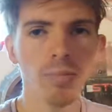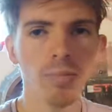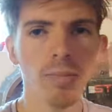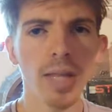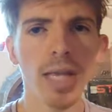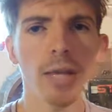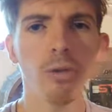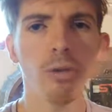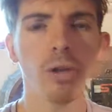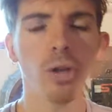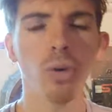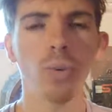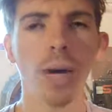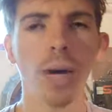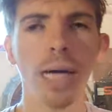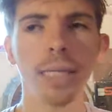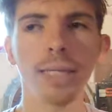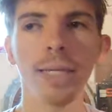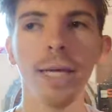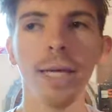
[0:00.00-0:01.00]
in the
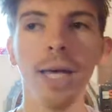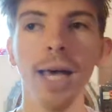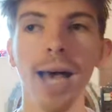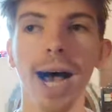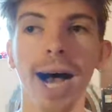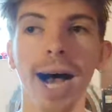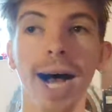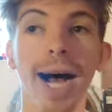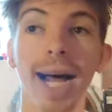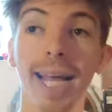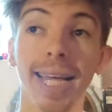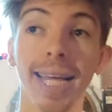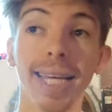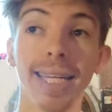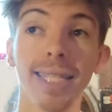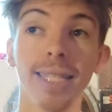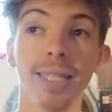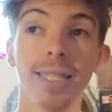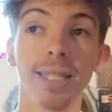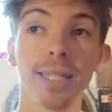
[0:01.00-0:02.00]
US uh,
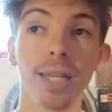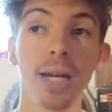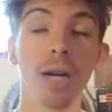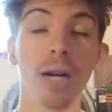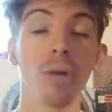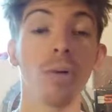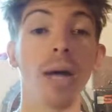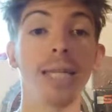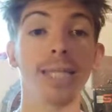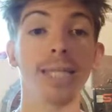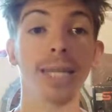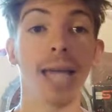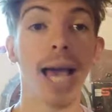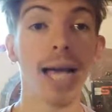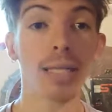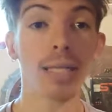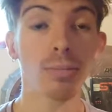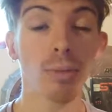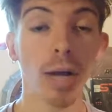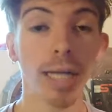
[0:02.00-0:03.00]
is uh, rising
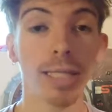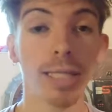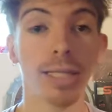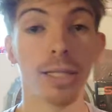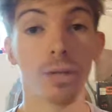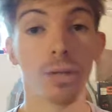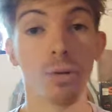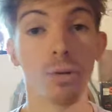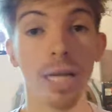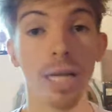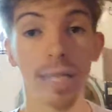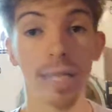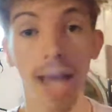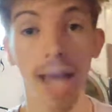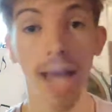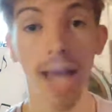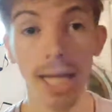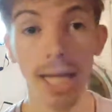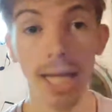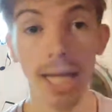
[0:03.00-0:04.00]
gas prices.
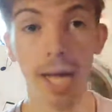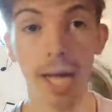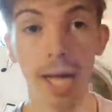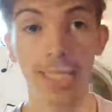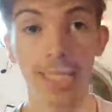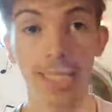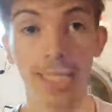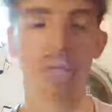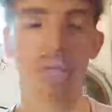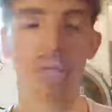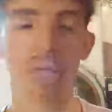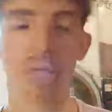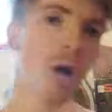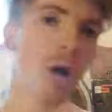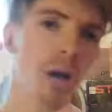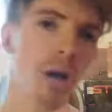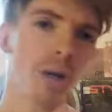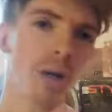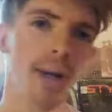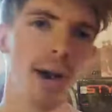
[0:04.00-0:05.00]
And rising gas
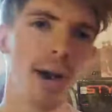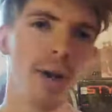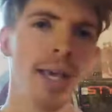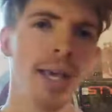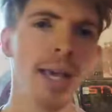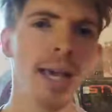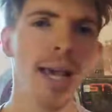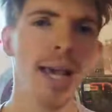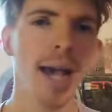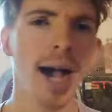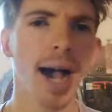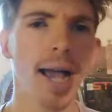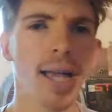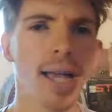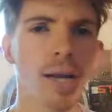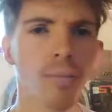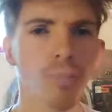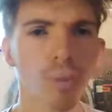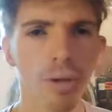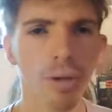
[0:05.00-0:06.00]
prices, as we talked about
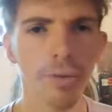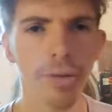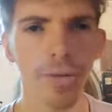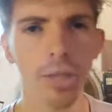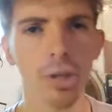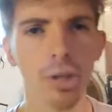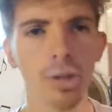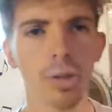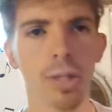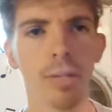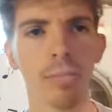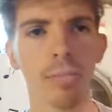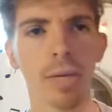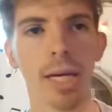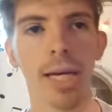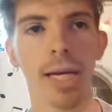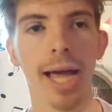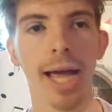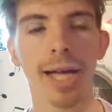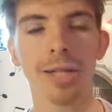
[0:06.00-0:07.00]
in a previous
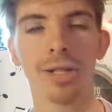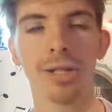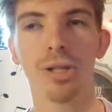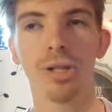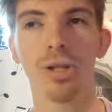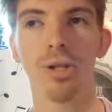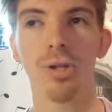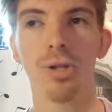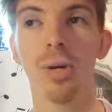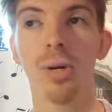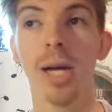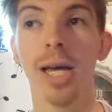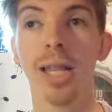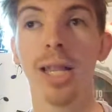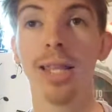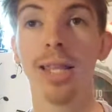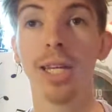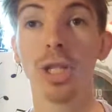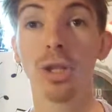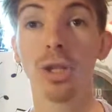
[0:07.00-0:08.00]
stream, connect
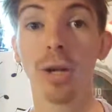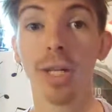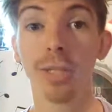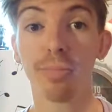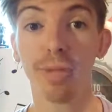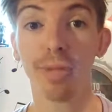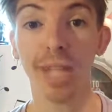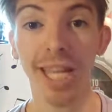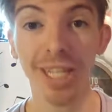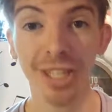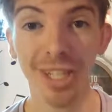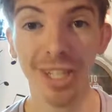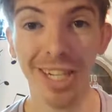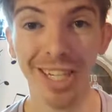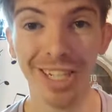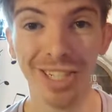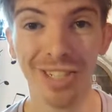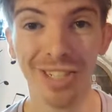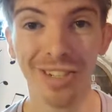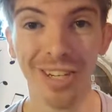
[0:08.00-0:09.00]
to the
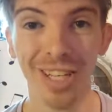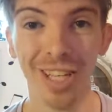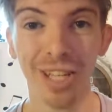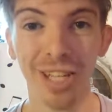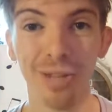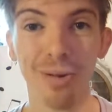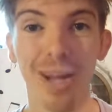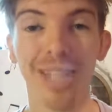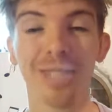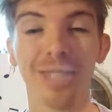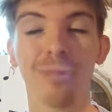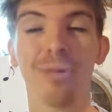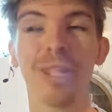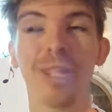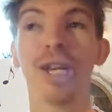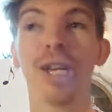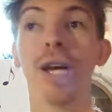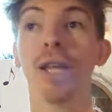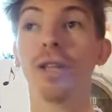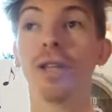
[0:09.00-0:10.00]
transportation industry in the US,
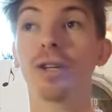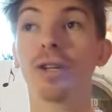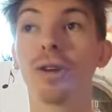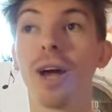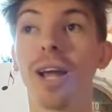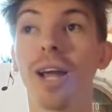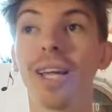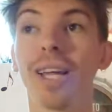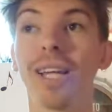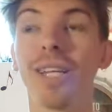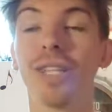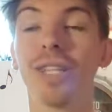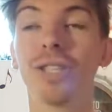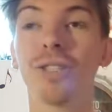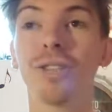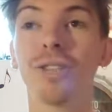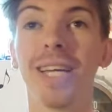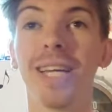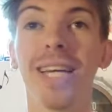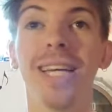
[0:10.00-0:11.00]
which the trucking
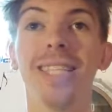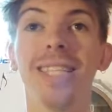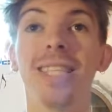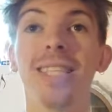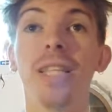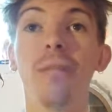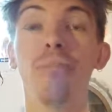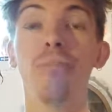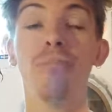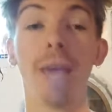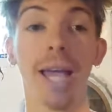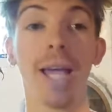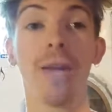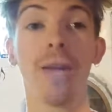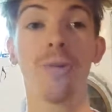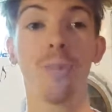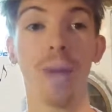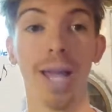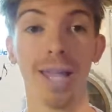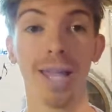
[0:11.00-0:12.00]
industry is the
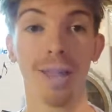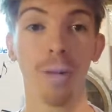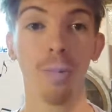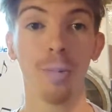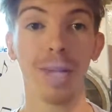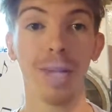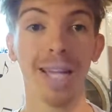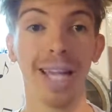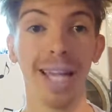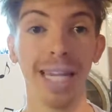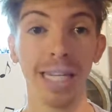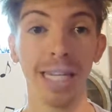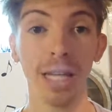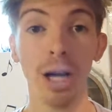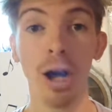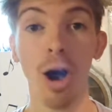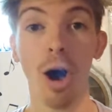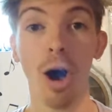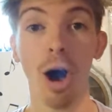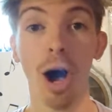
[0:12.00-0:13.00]
main way that we
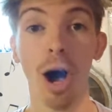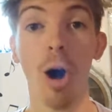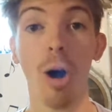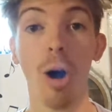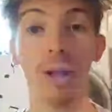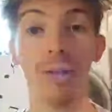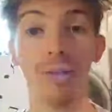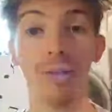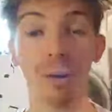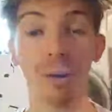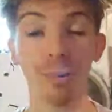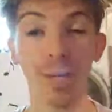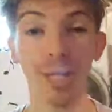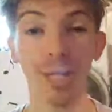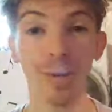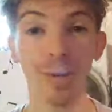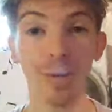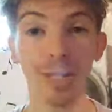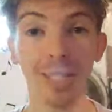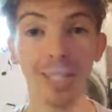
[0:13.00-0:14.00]
get uh, all of
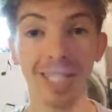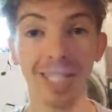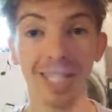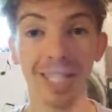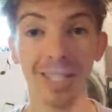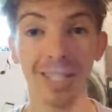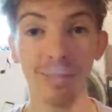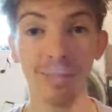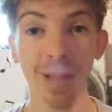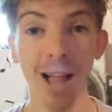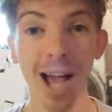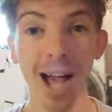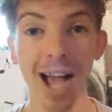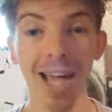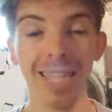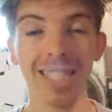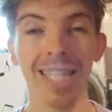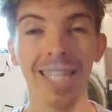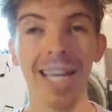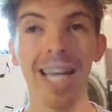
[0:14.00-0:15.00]
our resources and
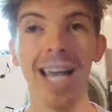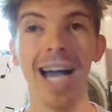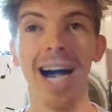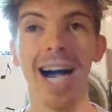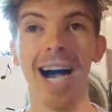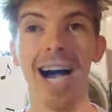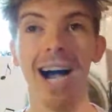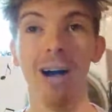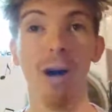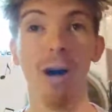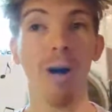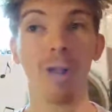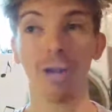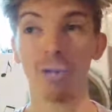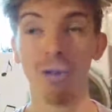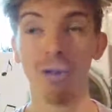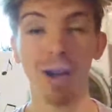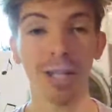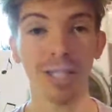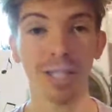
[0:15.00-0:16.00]
supplies uh,
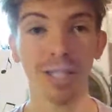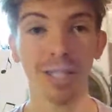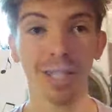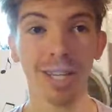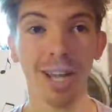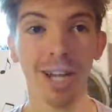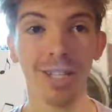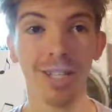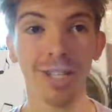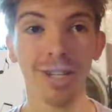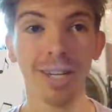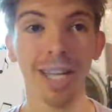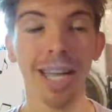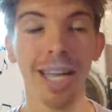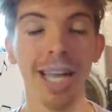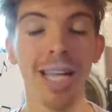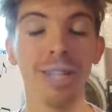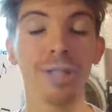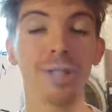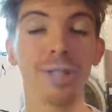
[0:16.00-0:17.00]
all across the country.
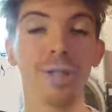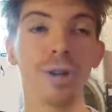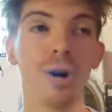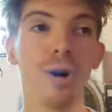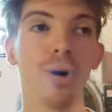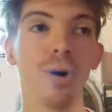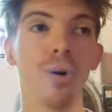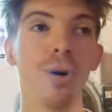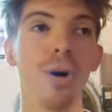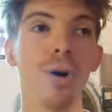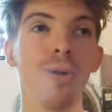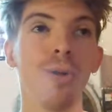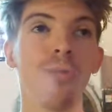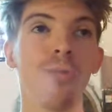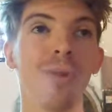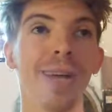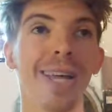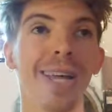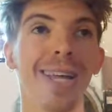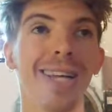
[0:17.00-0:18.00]
So
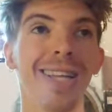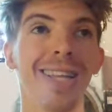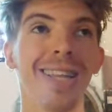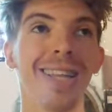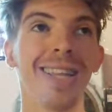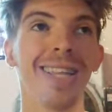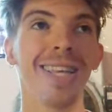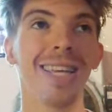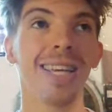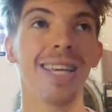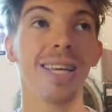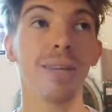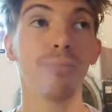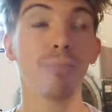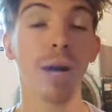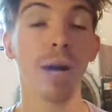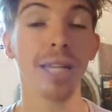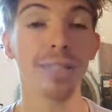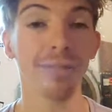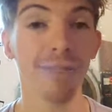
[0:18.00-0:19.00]
when the
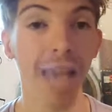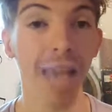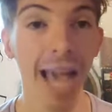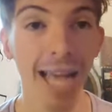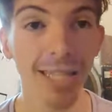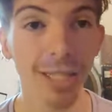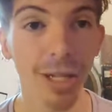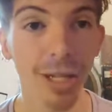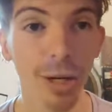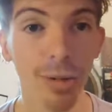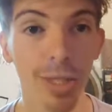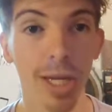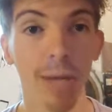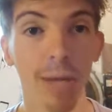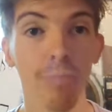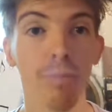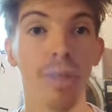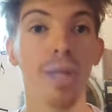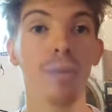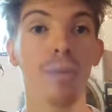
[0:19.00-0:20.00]
price of gas goes
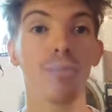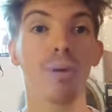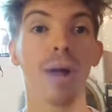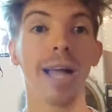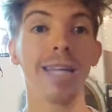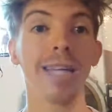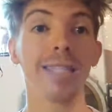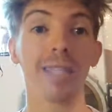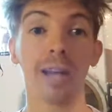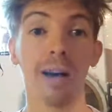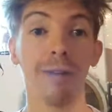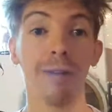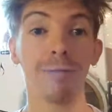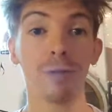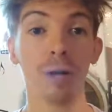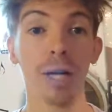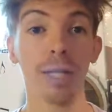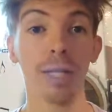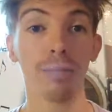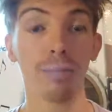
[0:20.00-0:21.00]
up, the price of
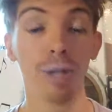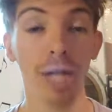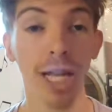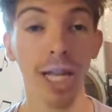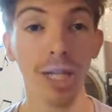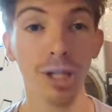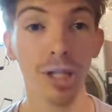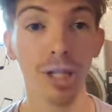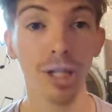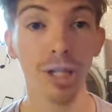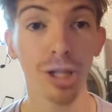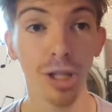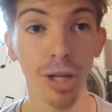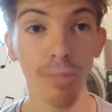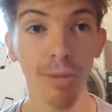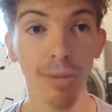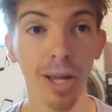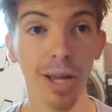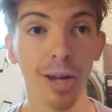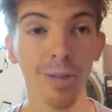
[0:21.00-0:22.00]
transportation and
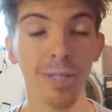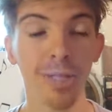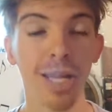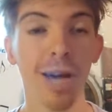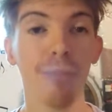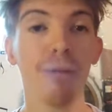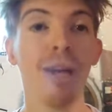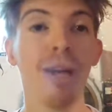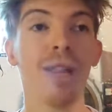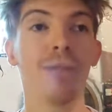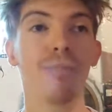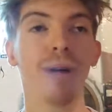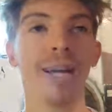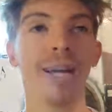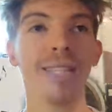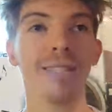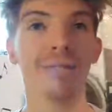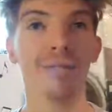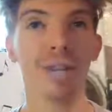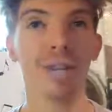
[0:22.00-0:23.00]
shipping goes up. The
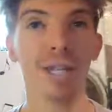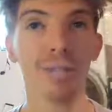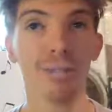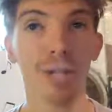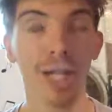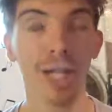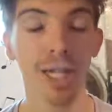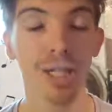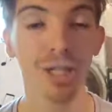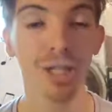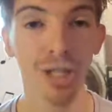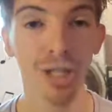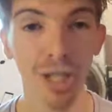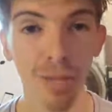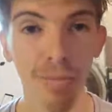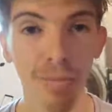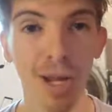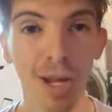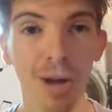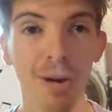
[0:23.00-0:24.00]
price of transportation and
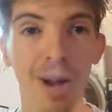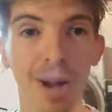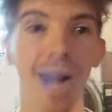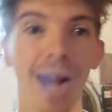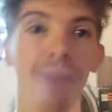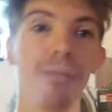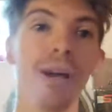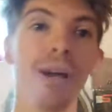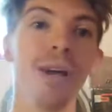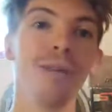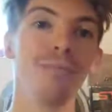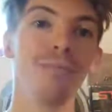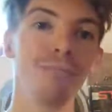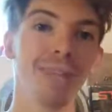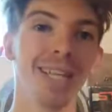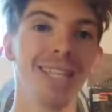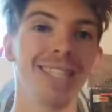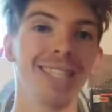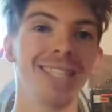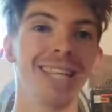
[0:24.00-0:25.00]
shipping going up
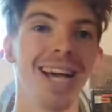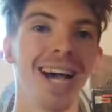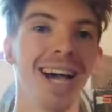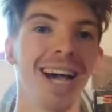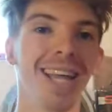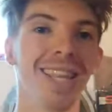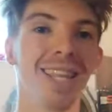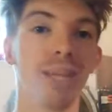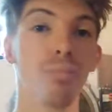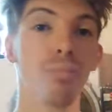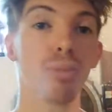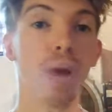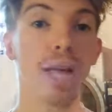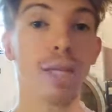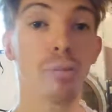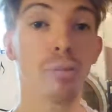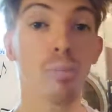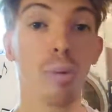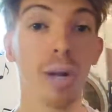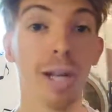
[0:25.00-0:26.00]
means uh, the
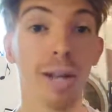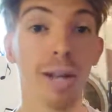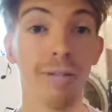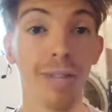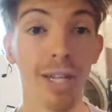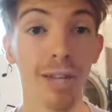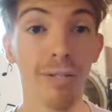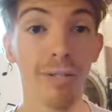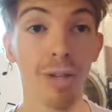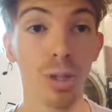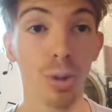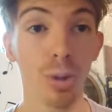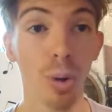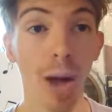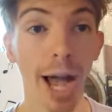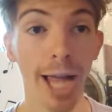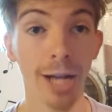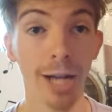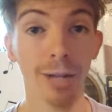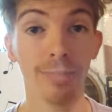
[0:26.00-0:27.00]
price point of individual
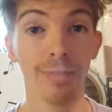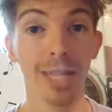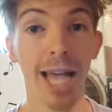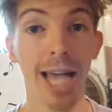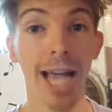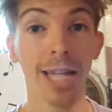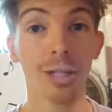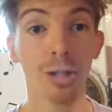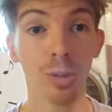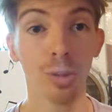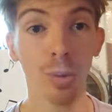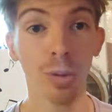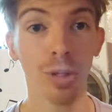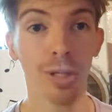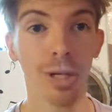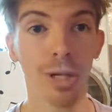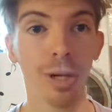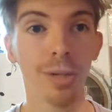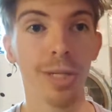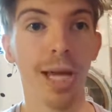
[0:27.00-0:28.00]
items at stores
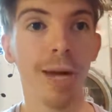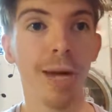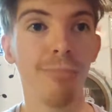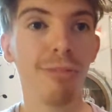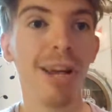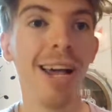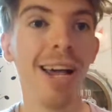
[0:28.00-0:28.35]
goes up,